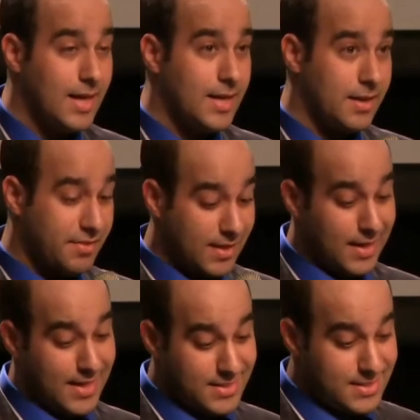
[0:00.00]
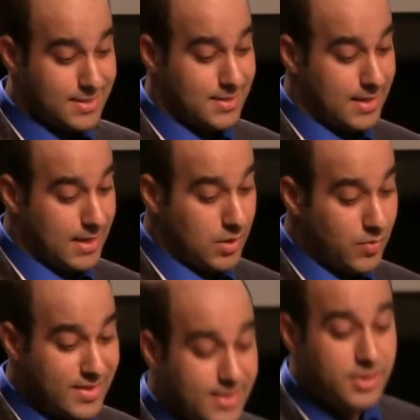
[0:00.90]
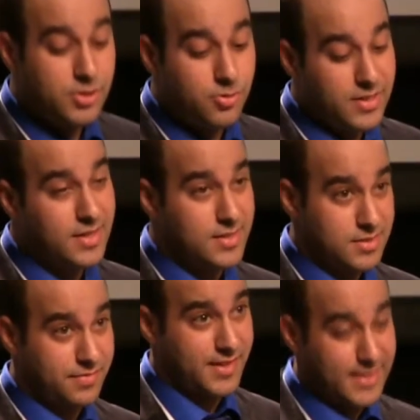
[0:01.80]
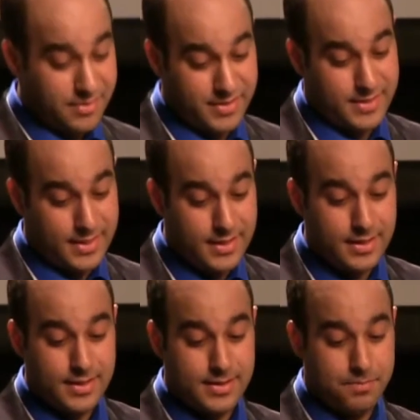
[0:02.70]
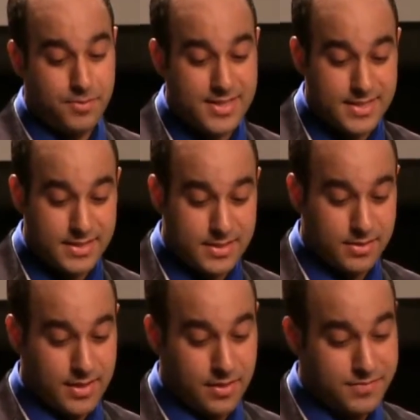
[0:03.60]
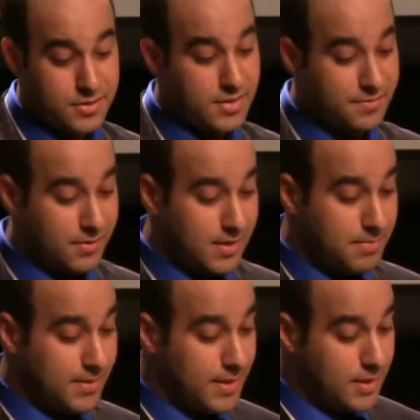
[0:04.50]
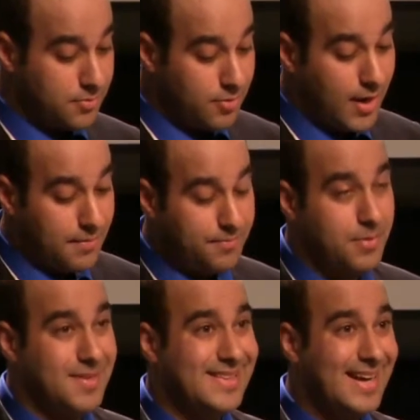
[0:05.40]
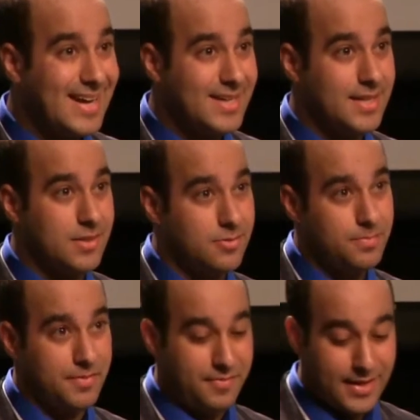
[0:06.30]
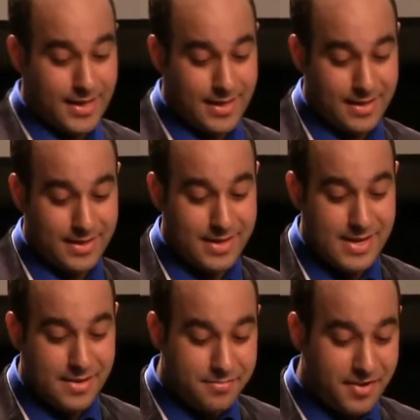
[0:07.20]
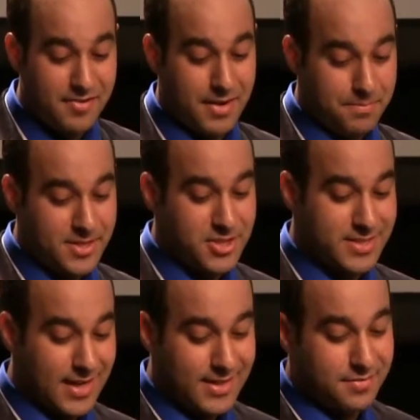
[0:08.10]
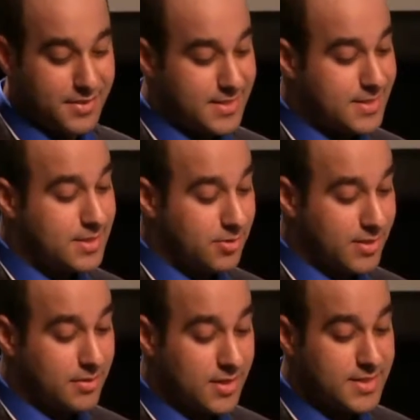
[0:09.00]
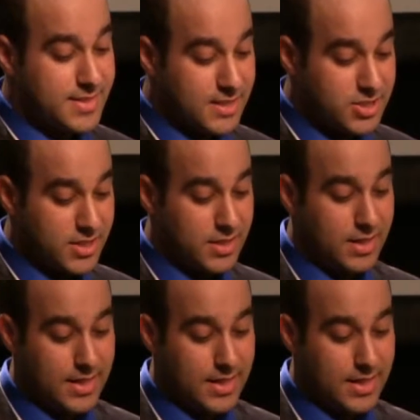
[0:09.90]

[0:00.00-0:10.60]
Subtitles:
Nevertheless, within 2 years of activity, the presence of Students for Liberty grew up from a tiny group of very ambitious activists to an organization